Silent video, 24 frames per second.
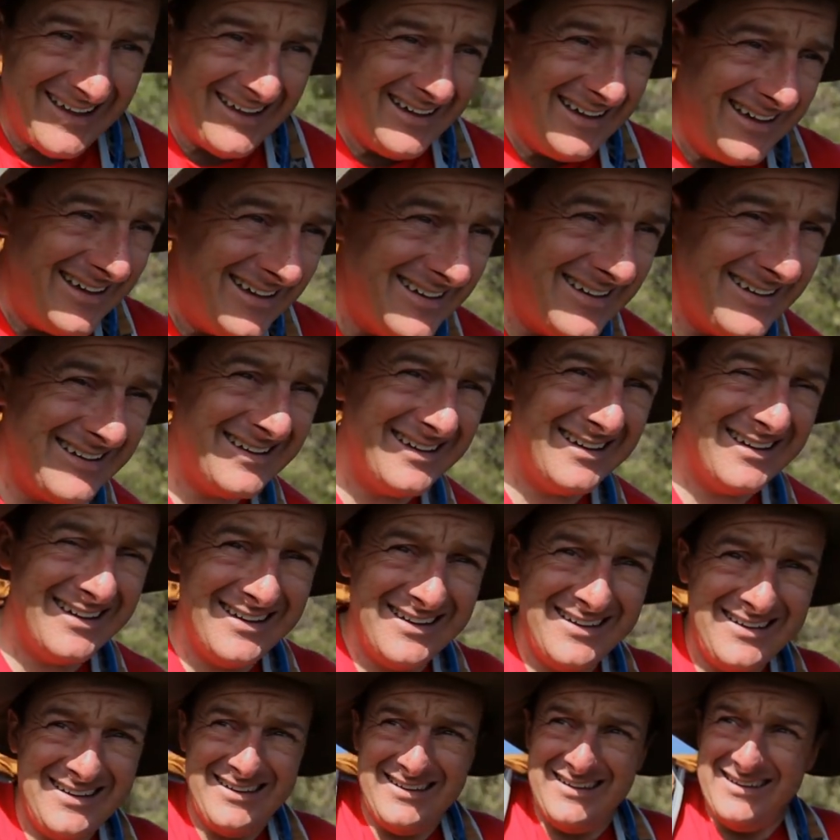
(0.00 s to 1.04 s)
quite goal
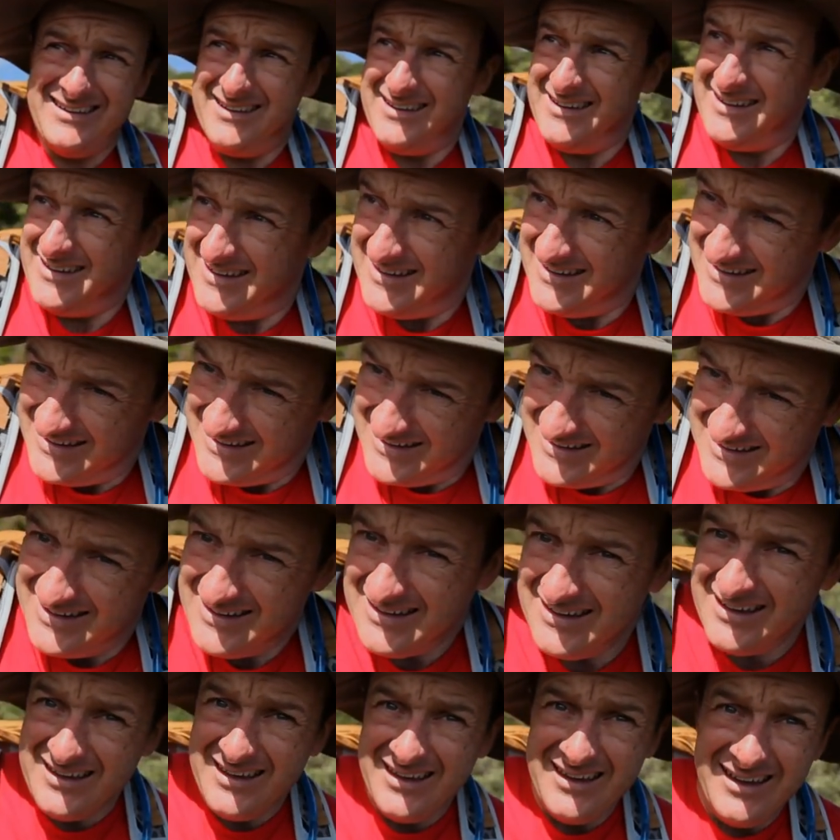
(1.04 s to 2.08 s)
focused, and my
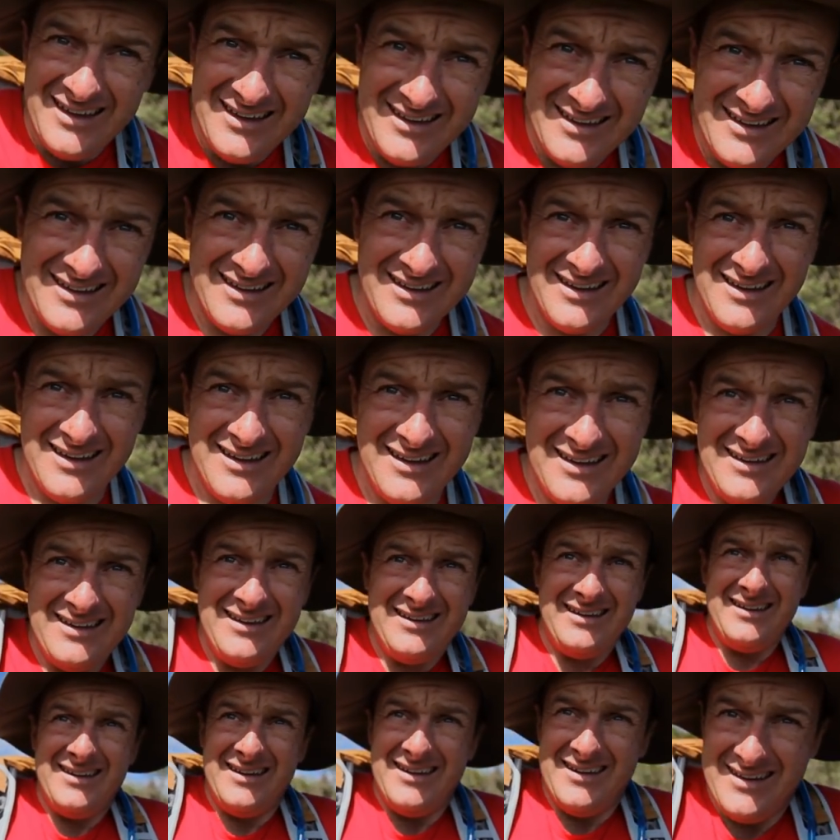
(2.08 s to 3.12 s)
goal usually on a
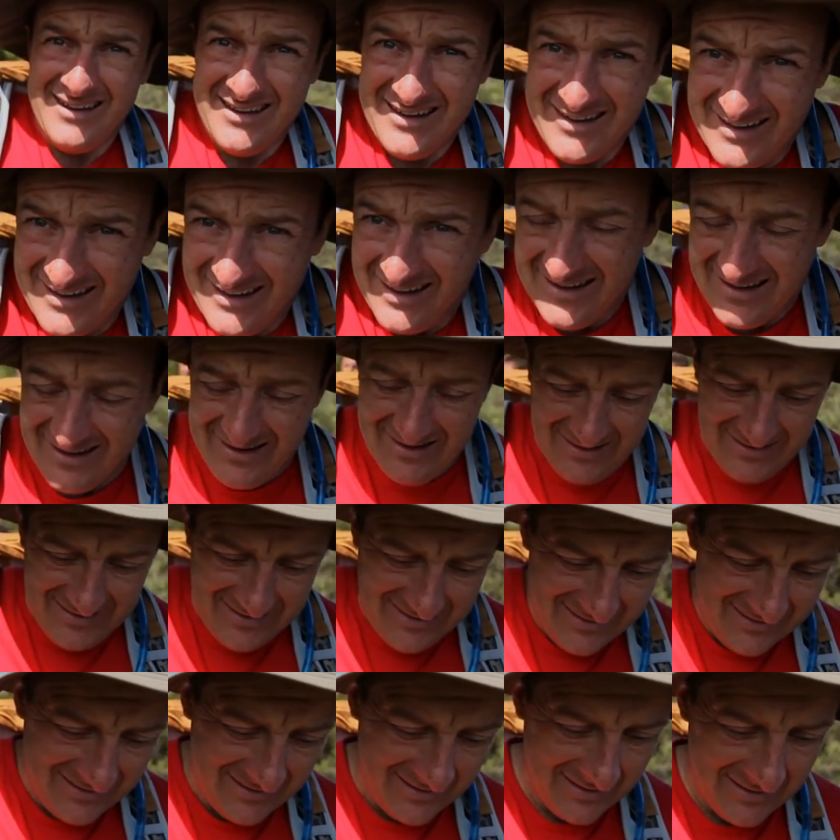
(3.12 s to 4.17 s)
walk is get to the end.
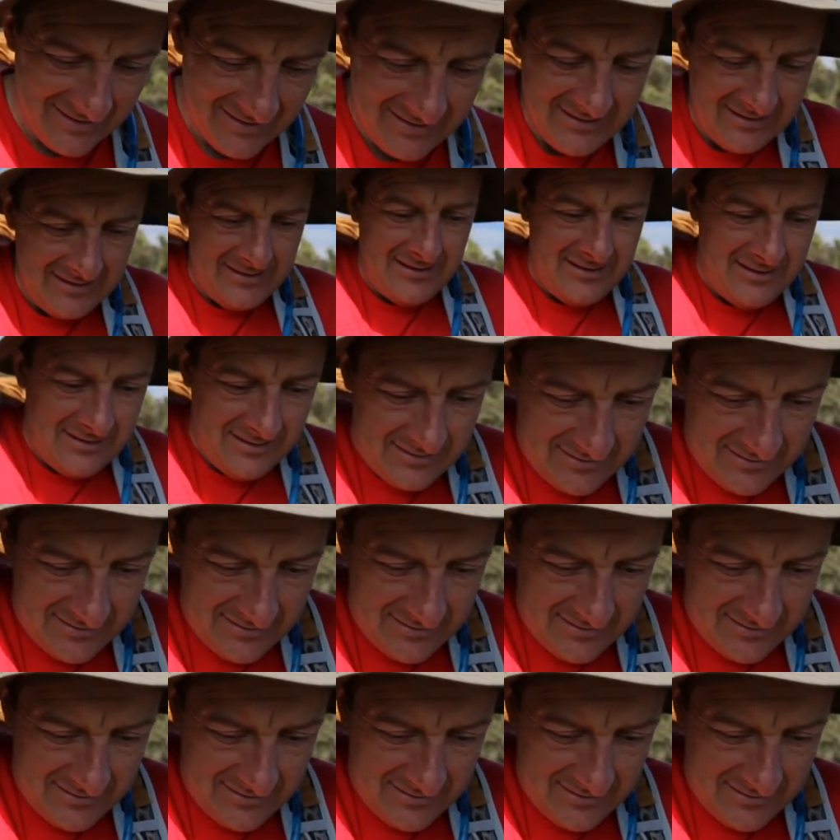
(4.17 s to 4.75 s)
And